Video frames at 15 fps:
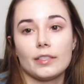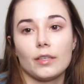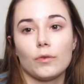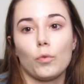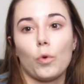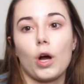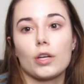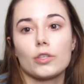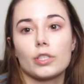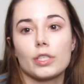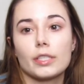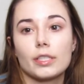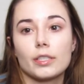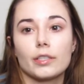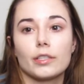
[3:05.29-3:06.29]
It
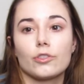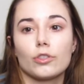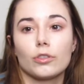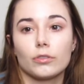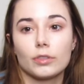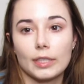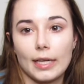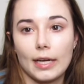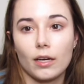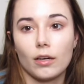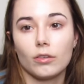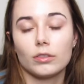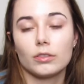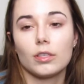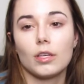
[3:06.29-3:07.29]
washes the children
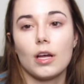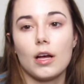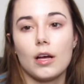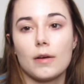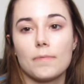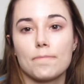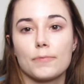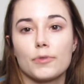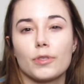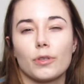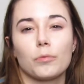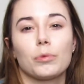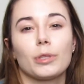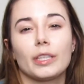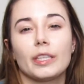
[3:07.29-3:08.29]
out.
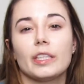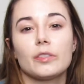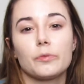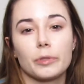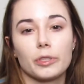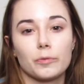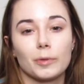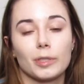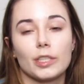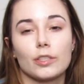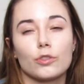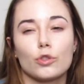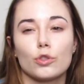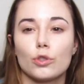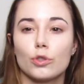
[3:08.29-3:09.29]
So please, please,
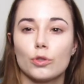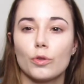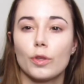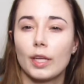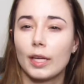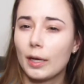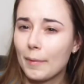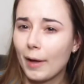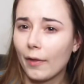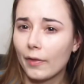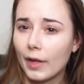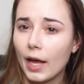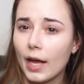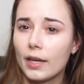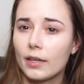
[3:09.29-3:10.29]
please do think about
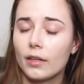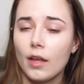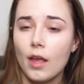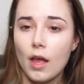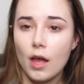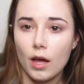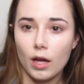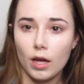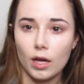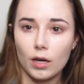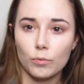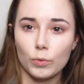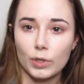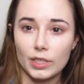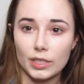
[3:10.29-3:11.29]
that
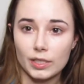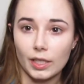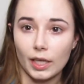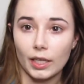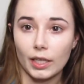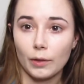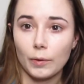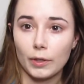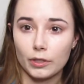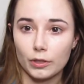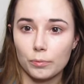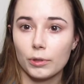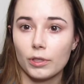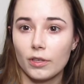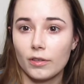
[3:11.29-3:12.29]
when deciding whether to
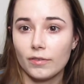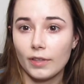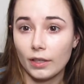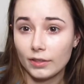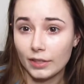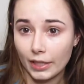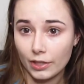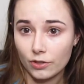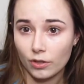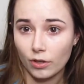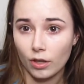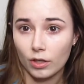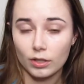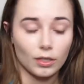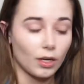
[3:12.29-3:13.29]
put a foundation
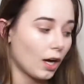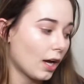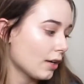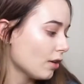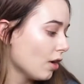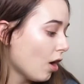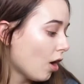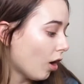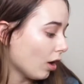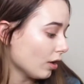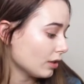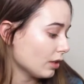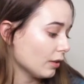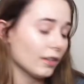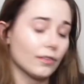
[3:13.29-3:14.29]
on or not.
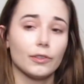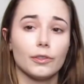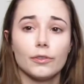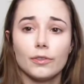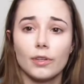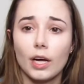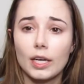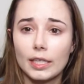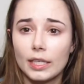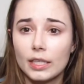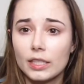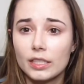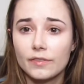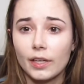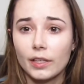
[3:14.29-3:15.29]
Also, if you do not get
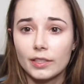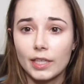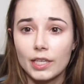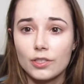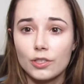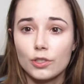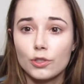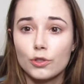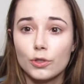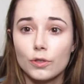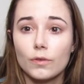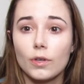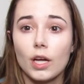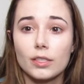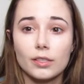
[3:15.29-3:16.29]
this foundation,
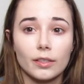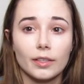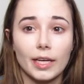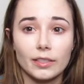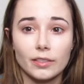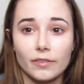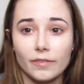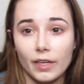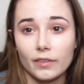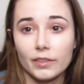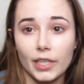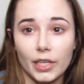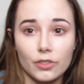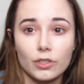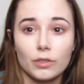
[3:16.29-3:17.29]
do not select a
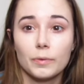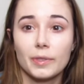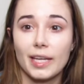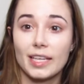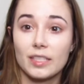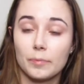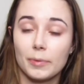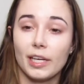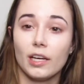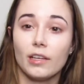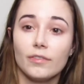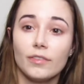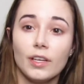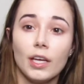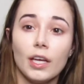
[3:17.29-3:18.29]
foundation with
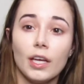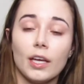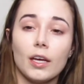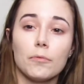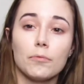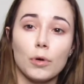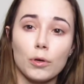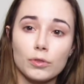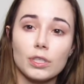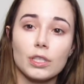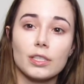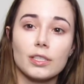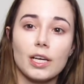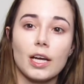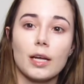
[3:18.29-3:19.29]
SPF. Most of
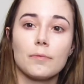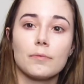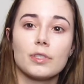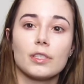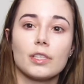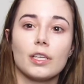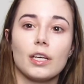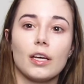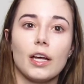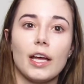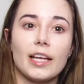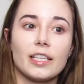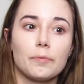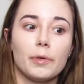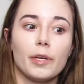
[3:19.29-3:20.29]
the times,
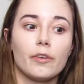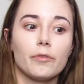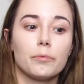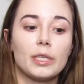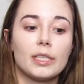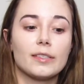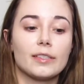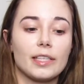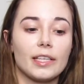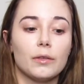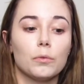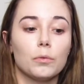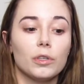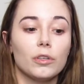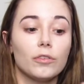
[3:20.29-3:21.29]
SPF means
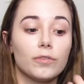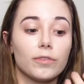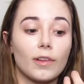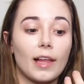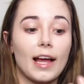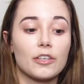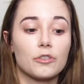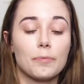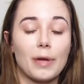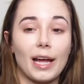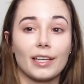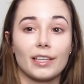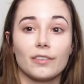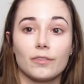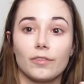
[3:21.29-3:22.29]
it will flash
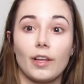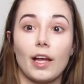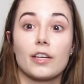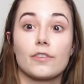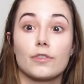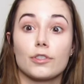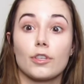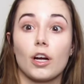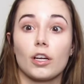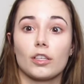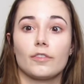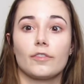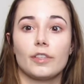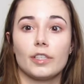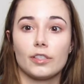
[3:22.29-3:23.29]
back in flash
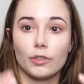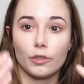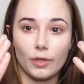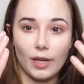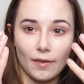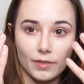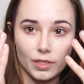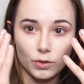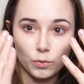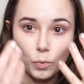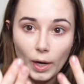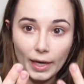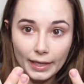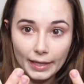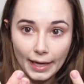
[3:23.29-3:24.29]
photography, so you'll have this
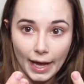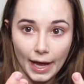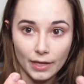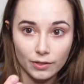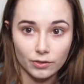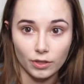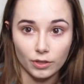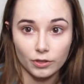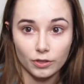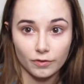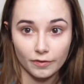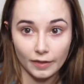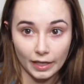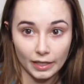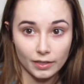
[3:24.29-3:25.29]
white cast on your
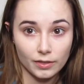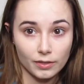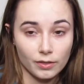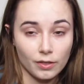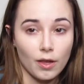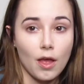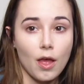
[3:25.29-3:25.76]
face.